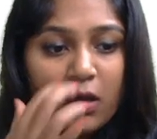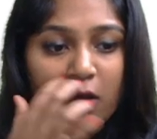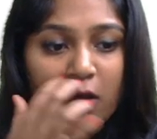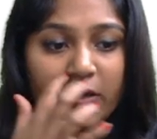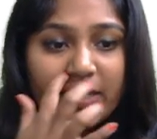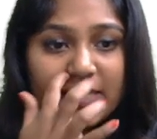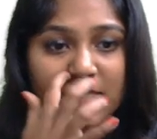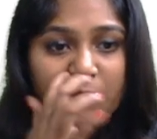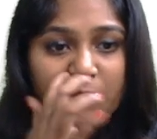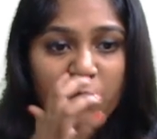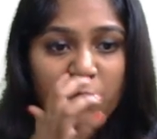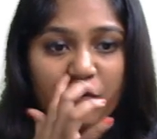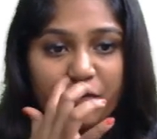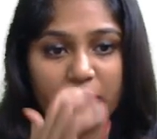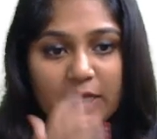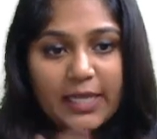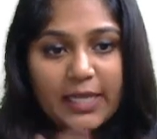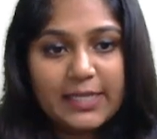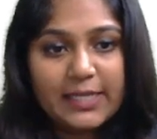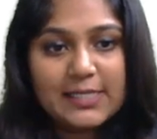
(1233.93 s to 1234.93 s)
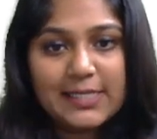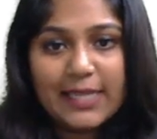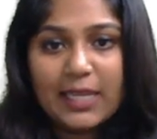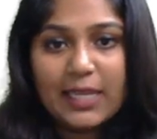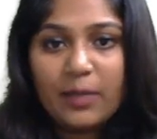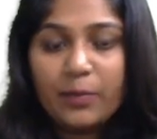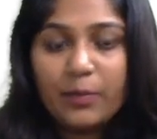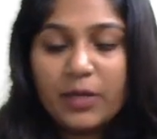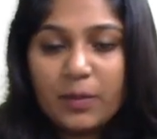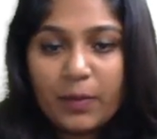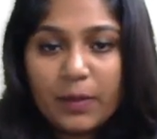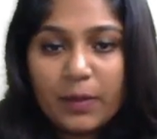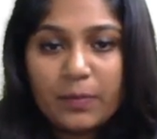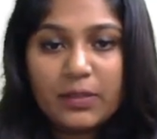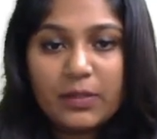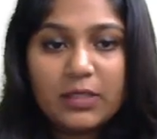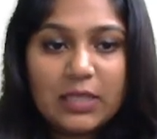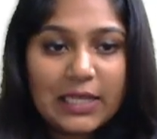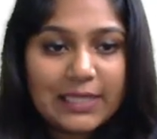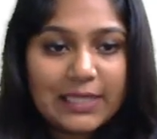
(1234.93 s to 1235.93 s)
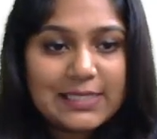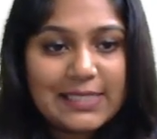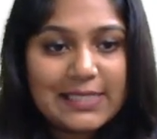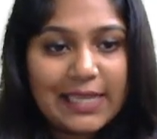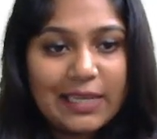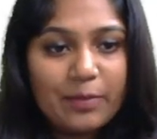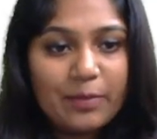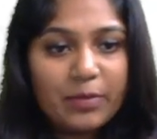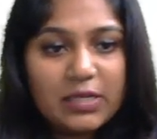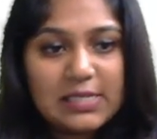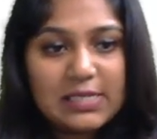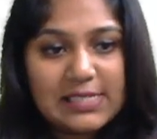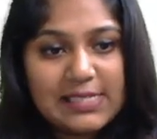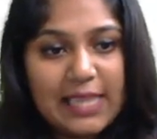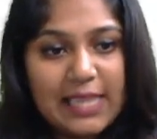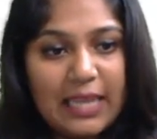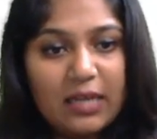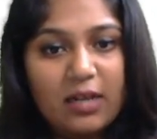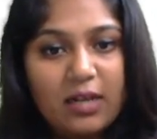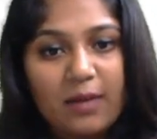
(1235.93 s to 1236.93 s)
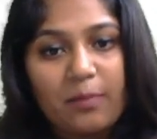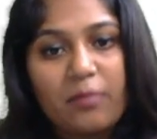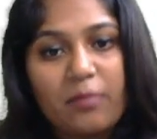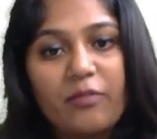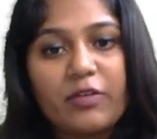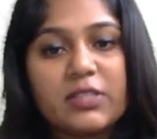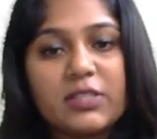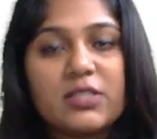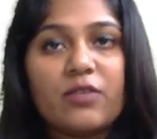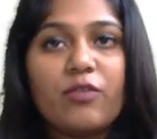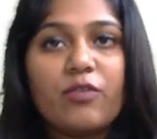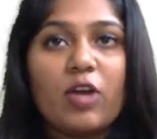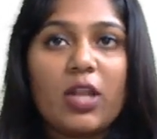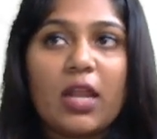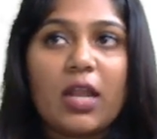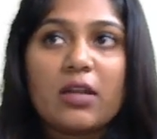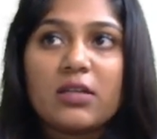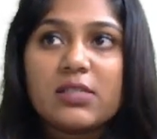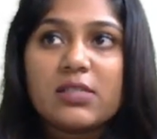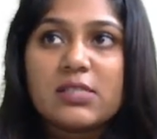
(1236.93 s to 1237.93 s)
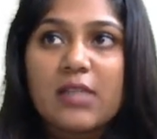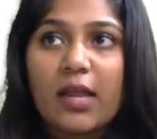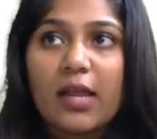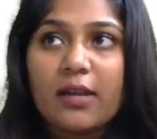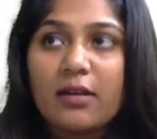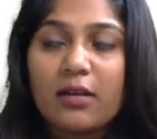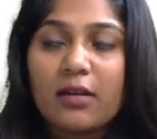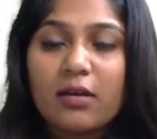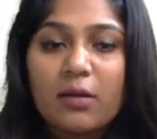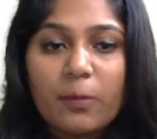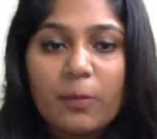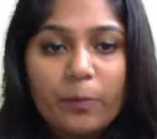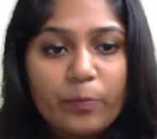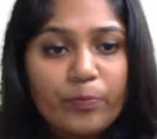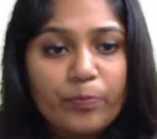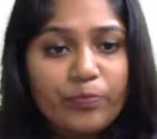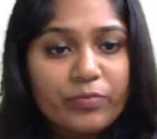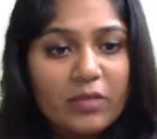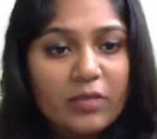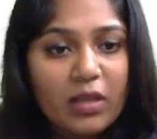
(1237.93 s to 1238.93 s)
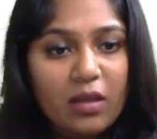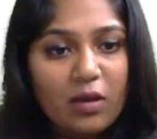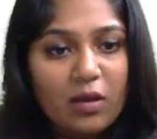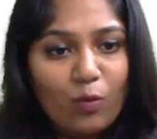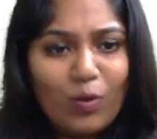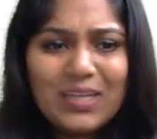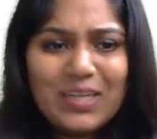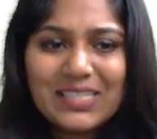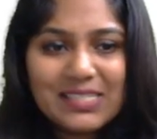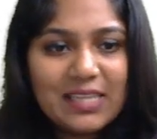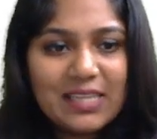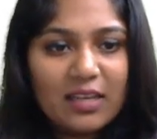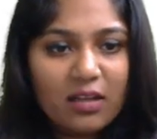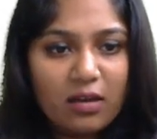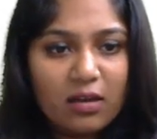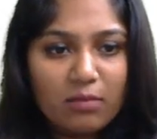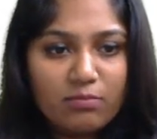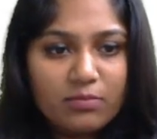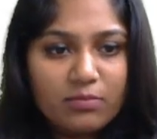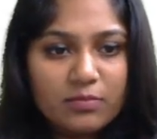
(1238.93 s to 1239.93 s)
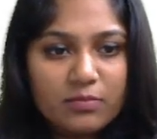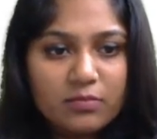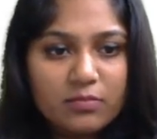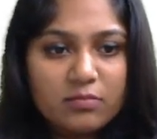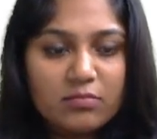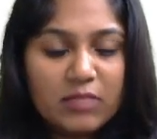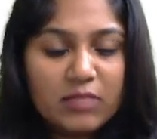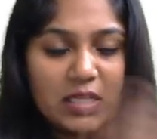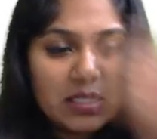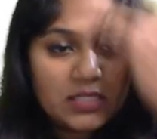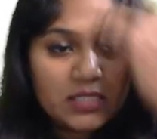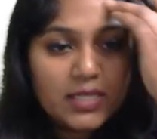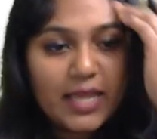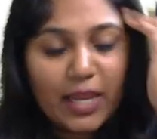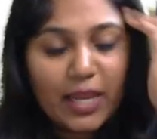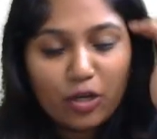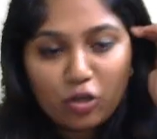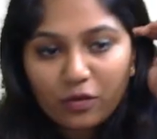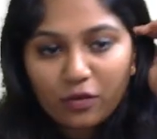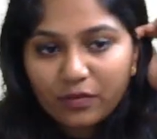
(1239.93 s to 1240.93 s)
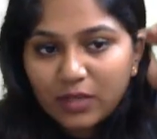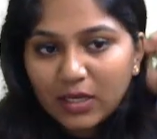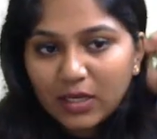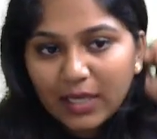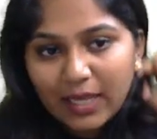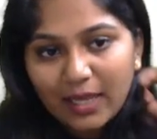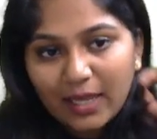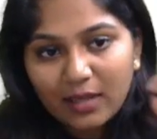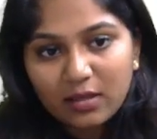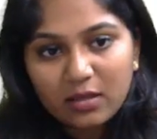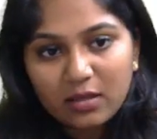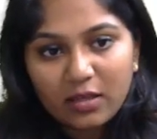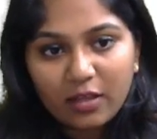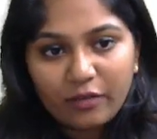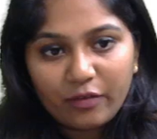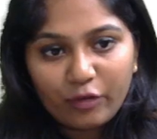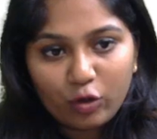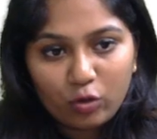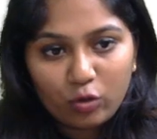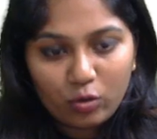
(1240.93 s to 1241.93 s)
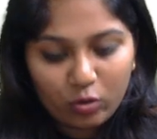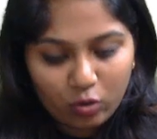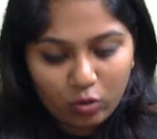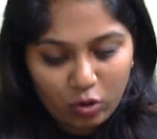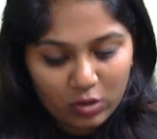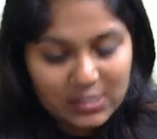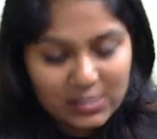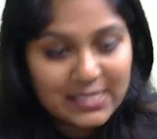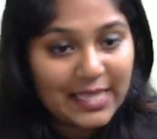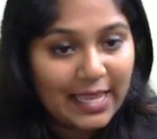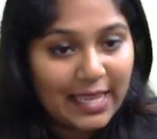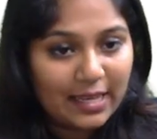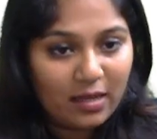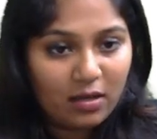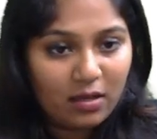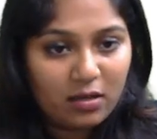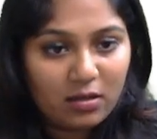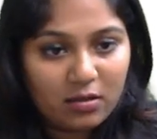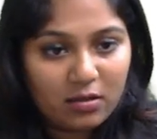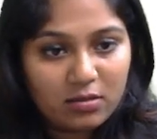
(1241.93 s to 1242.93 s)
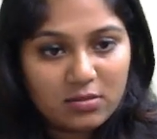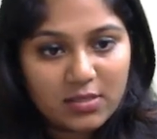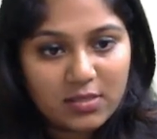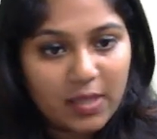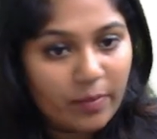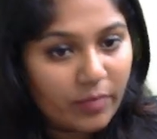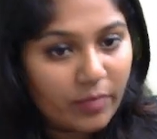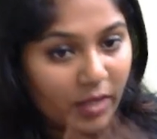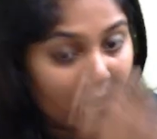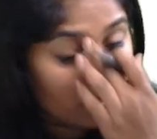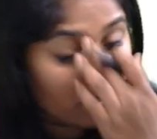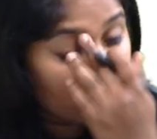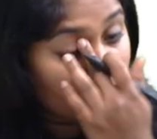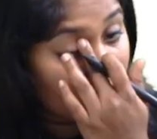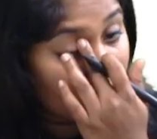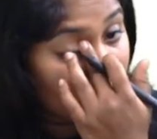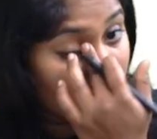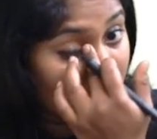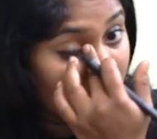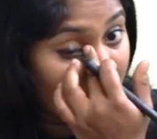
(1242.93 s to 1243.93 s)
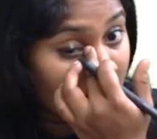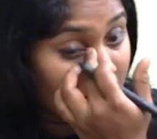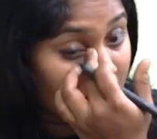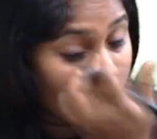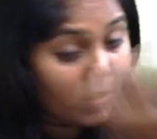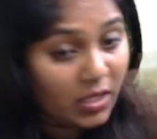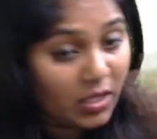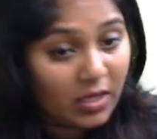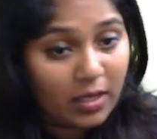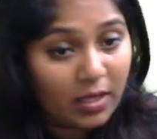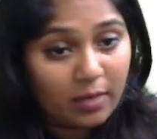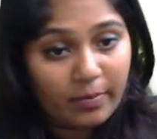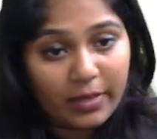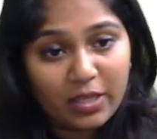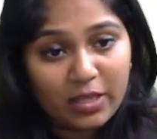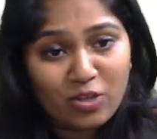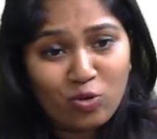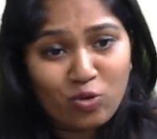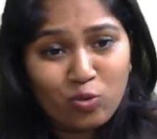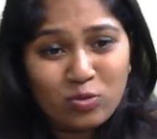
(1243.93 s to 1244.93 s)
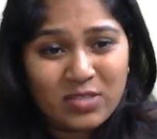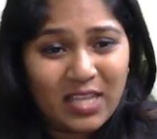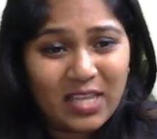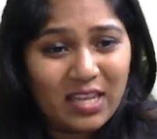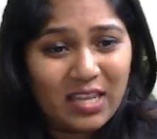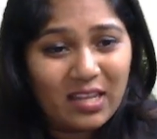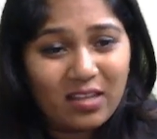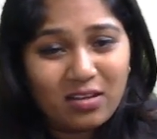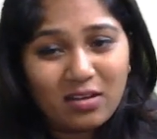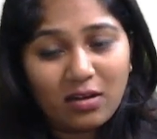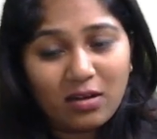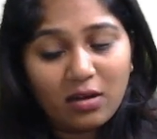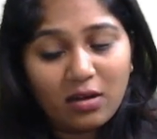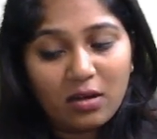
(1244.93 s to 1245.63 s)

Okay, let's move to the next element, people. The next element is income. First of all, understand what is income. See, end of the day, if you go sell something, that something can be you selling